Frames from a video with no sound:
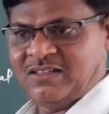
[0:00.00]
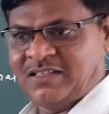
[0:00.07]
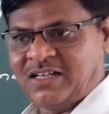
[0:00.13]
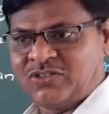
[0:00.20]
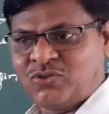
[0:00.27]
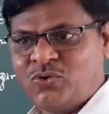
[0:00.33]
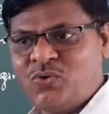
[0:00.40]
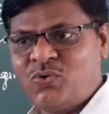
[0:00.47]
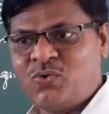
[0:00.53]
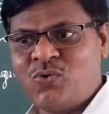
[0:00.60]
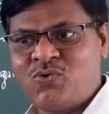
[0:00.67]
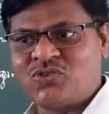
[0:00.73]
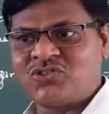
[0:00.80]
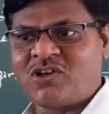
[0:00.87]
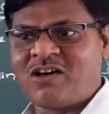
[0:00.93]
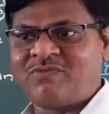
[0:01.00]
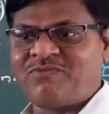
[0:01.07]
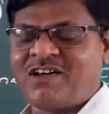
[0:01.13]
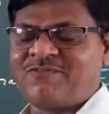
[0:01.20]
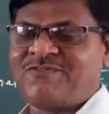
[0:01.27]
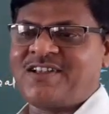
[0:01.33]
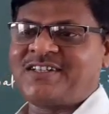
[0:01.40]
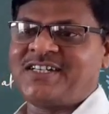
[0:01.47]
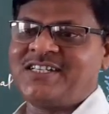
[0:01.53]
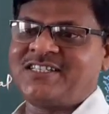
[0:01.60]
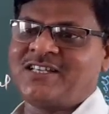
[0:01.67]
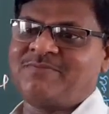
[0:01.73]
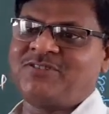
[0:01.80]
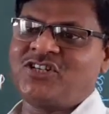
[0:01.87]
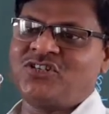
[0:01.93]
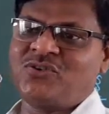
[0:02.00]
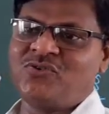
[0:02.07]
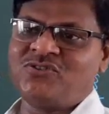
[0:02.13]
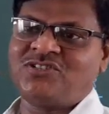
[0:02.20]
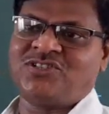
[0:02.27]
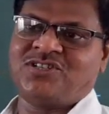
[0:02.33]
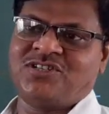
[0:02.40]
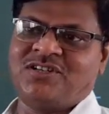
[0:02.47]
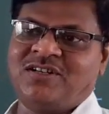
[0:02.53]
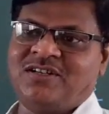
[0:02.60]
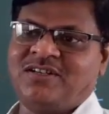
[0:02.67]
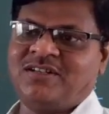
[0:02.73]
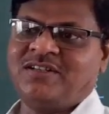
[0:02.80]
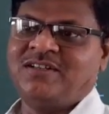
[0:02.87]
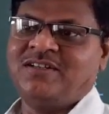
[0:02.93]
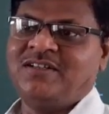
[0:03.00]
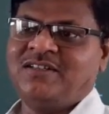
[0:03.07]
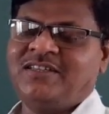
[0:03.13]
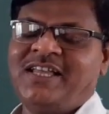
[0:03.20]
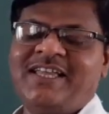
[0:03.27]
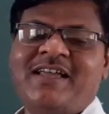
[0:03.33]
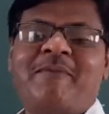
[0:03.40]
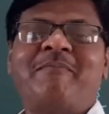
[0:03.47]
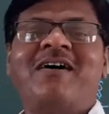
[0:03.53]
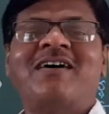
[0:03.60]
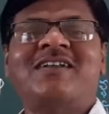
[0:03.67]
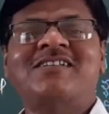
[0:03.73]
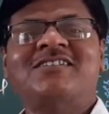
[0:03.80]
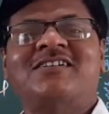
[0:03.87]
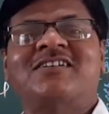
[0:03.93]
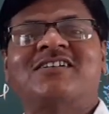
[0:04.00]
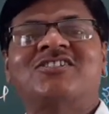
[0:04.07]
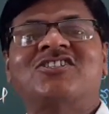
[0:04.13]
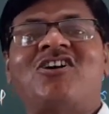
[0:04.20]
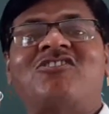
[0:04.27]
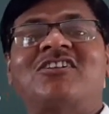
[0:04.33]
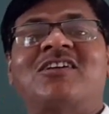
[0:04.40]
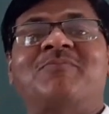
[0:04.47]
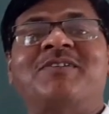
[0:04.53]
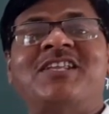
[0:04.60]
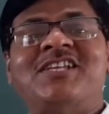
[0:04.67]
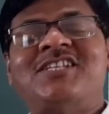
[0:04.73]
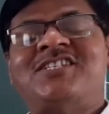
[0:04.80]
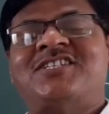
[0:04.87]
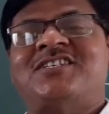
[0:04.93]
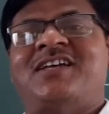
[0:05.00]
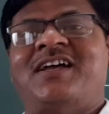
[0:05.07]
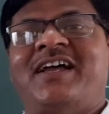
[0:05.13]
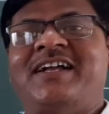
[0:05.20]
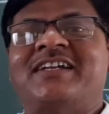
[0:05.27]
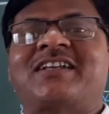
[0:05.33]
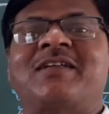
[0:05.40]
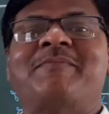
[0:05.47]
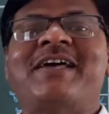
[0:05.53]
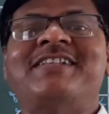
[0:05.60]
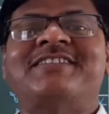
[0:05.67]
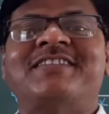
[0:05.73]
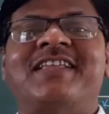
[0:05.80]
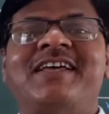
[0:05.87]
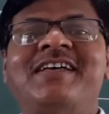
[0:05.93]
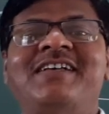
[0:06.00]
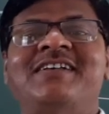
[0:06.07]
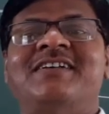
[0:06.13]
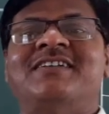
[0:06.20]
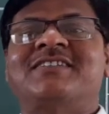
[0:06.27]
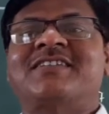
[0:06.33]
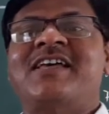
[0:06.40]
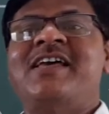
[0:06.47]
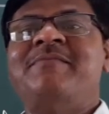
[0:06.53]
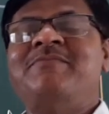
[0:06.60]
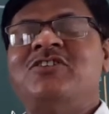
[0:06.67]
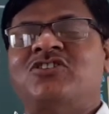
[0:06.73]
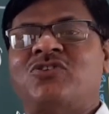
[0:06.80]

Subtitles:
two roots are perfectly substitutes, the MRS does not diminish, it remains the same.